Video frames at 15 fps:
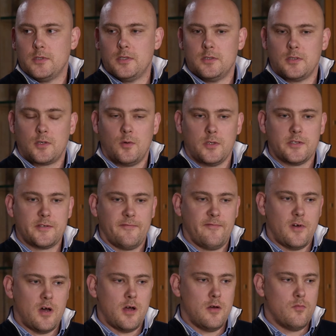which is a
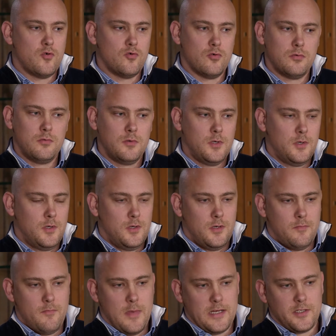quantifiable
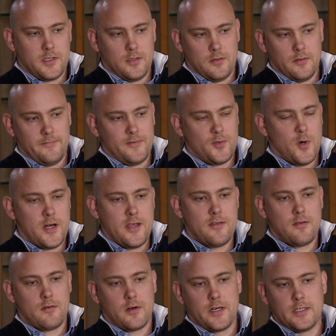measure of
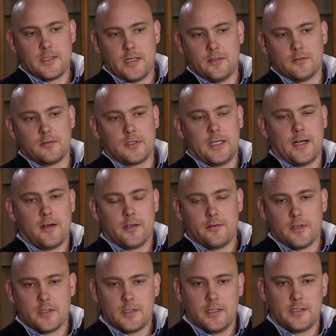23 sales
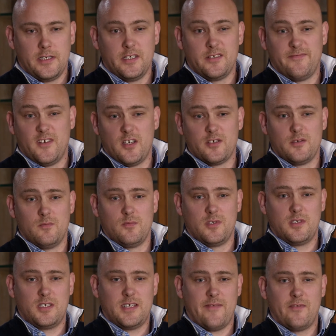characteristics. His version
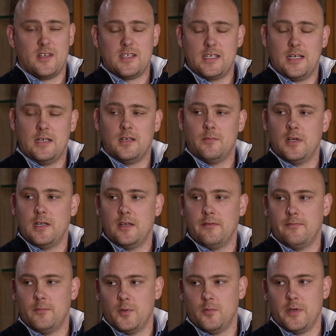was 17, I
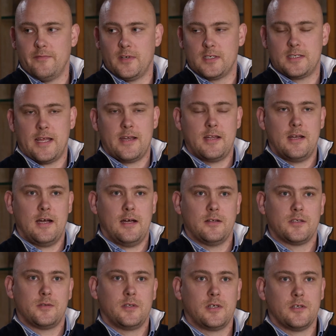believe, but we've extended it
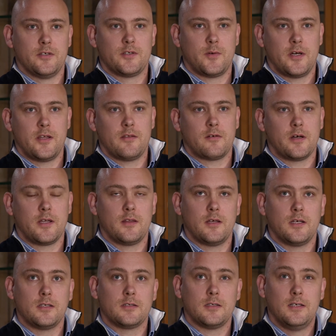out to include 23
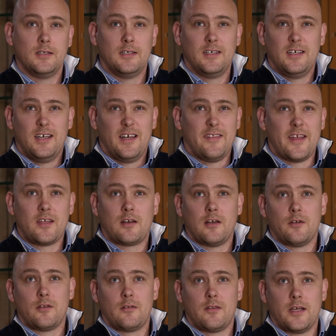things. And they
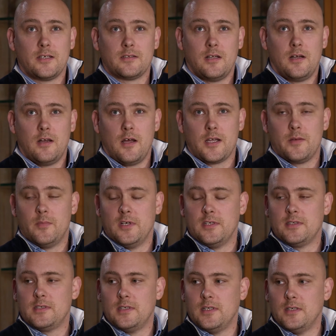include things like
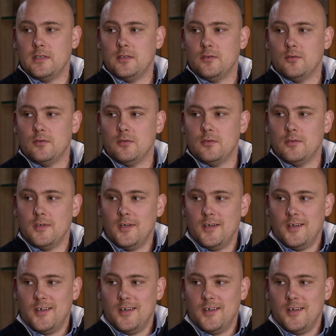likability or,